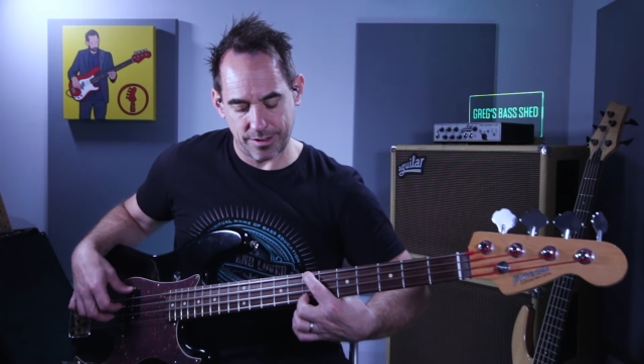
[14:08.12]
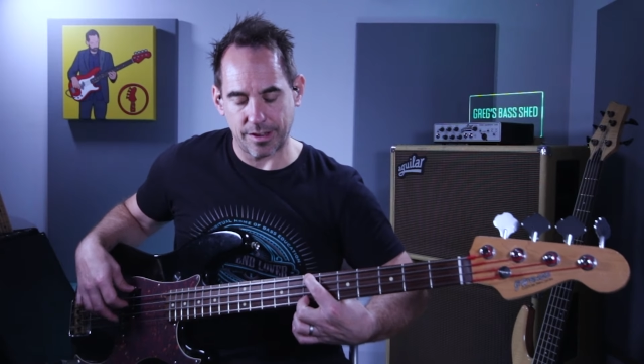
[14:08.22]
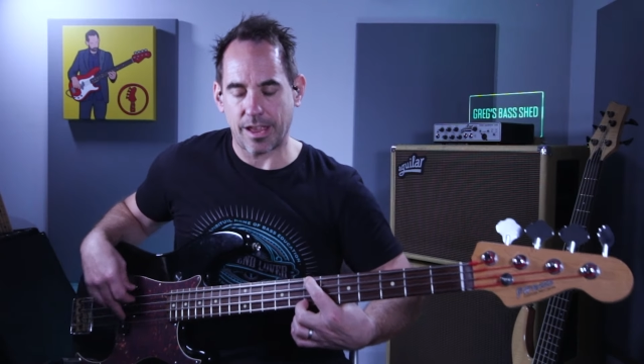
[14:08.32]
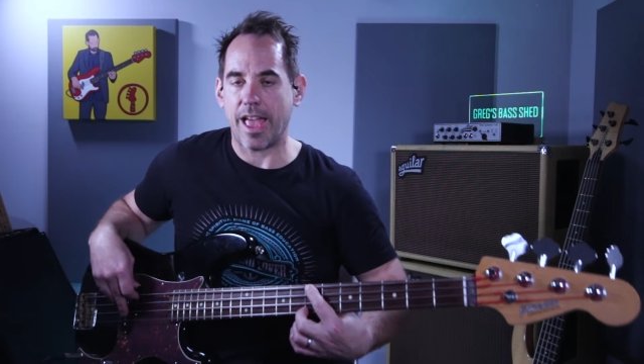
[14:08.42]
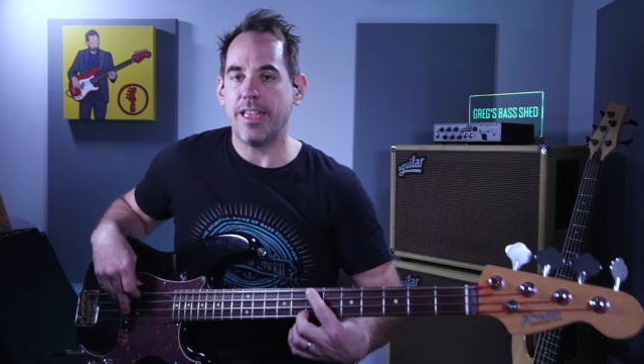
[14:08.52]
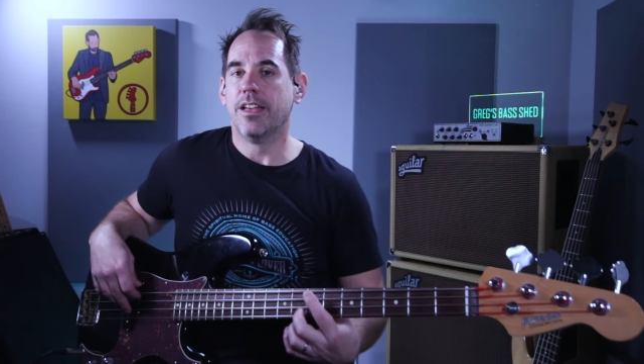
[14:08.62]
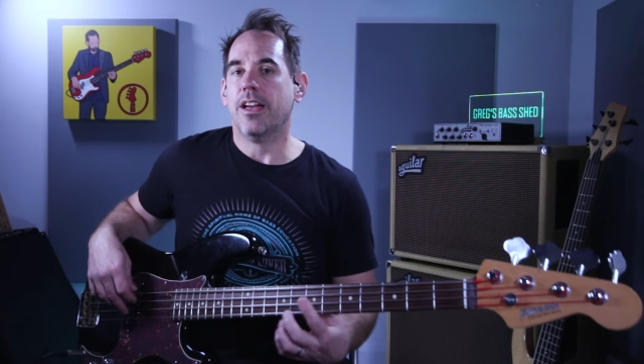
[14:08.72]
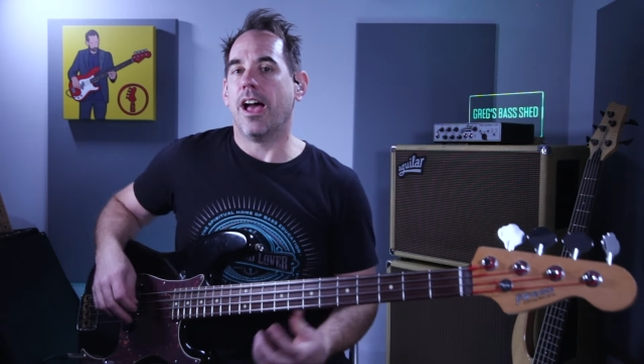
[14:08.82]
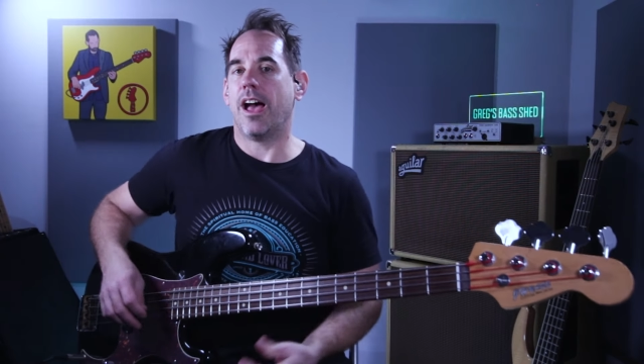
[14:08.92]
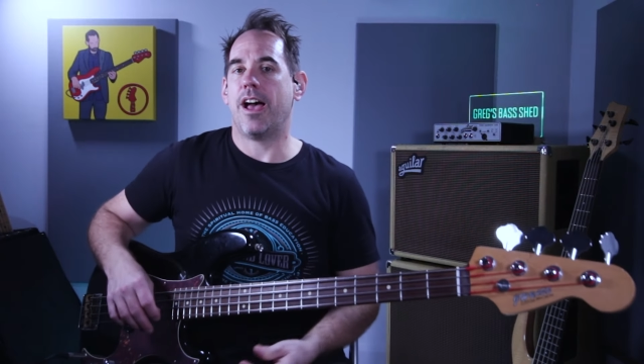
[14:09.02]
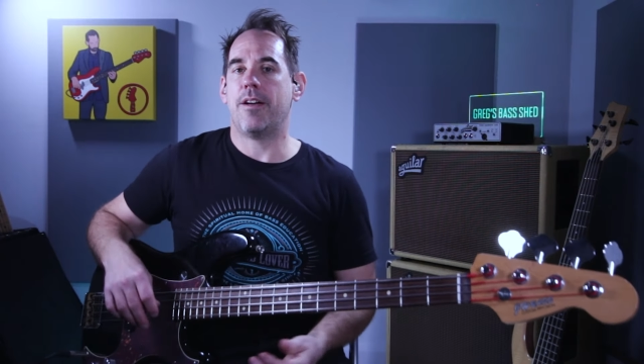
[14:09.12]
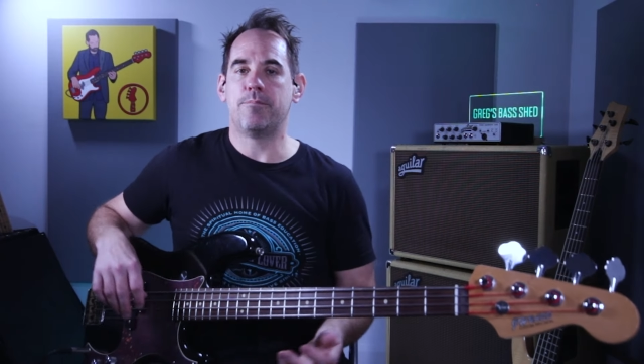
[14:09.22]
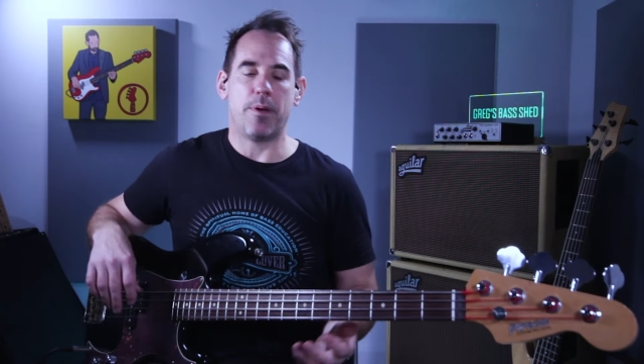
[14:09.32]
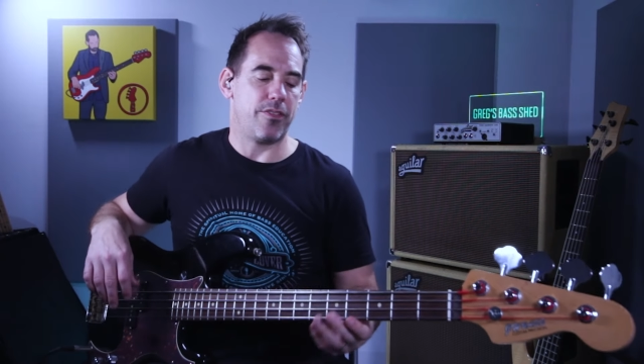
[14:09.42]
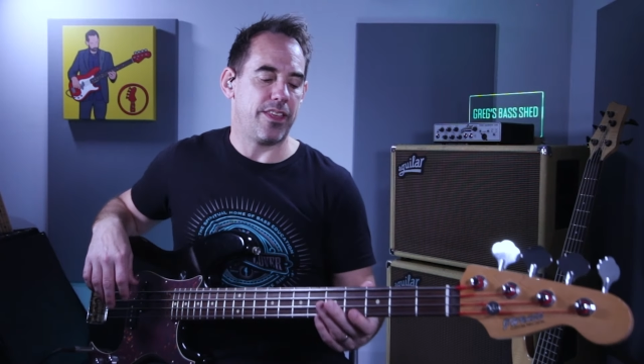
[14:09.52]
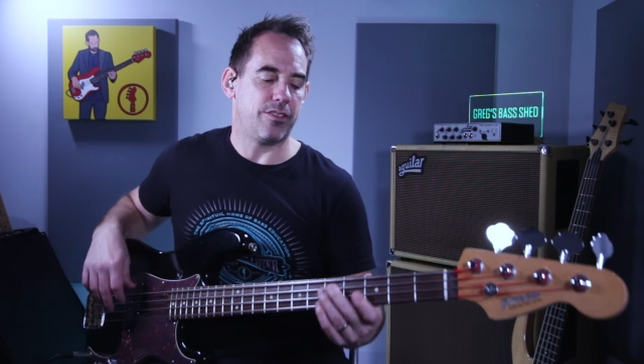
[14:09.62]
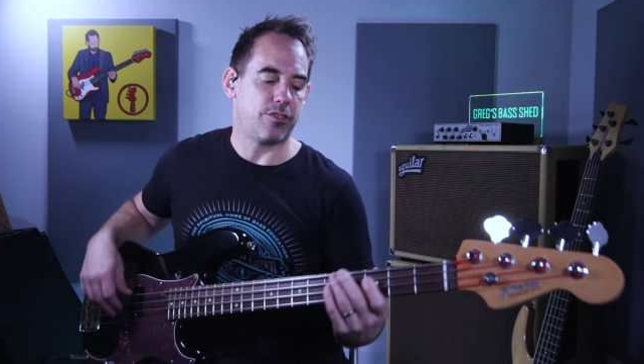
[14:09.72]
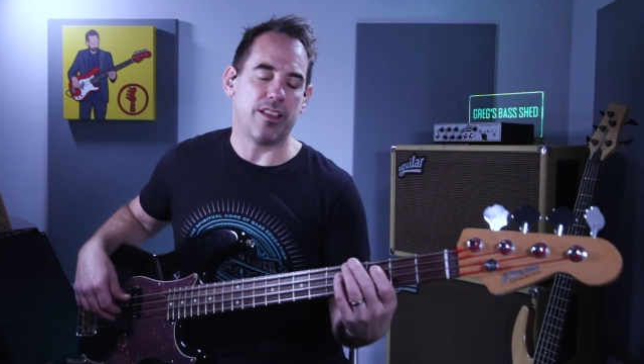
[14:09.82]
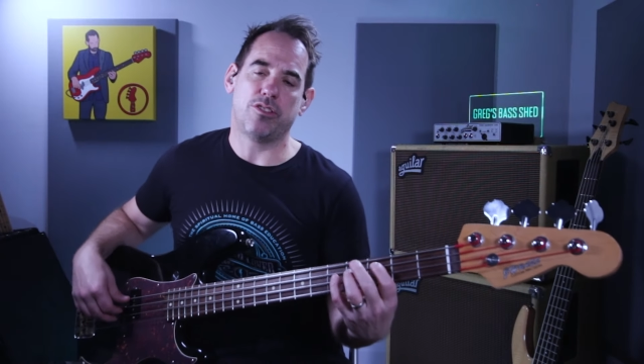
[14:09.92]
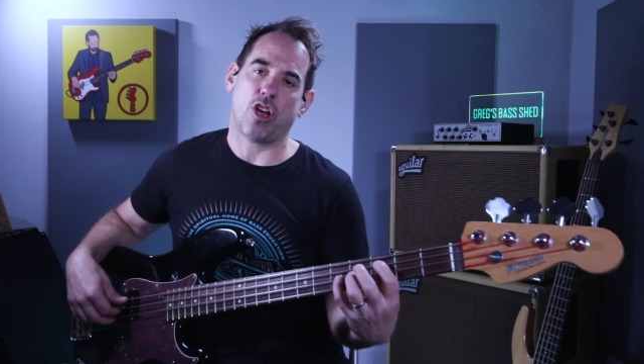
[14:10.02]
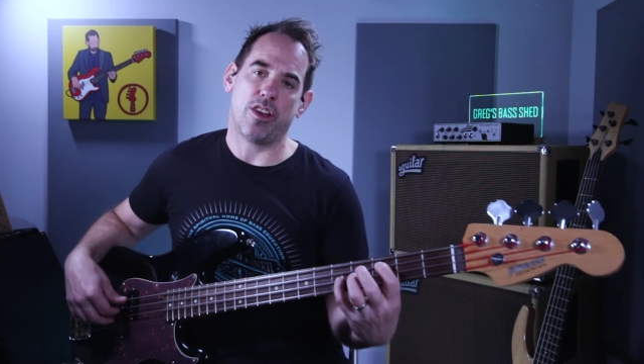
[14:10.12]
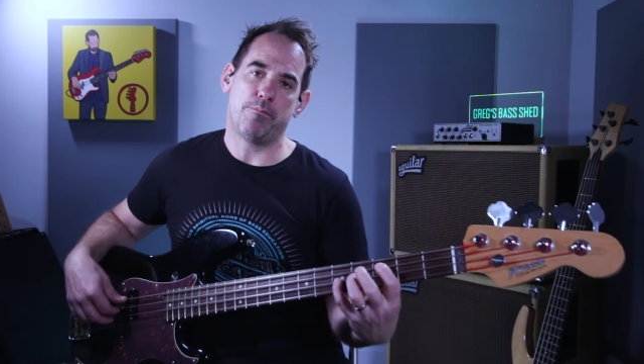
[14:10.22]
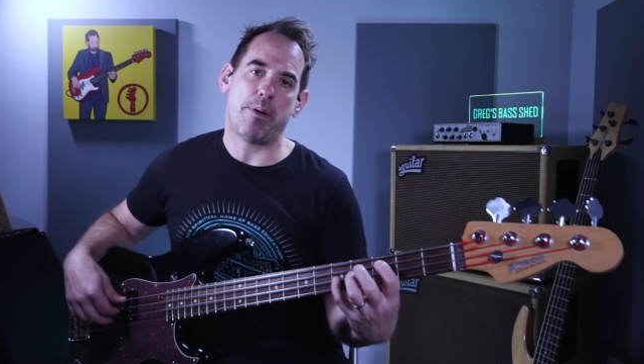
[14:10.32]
Okay, but this kind of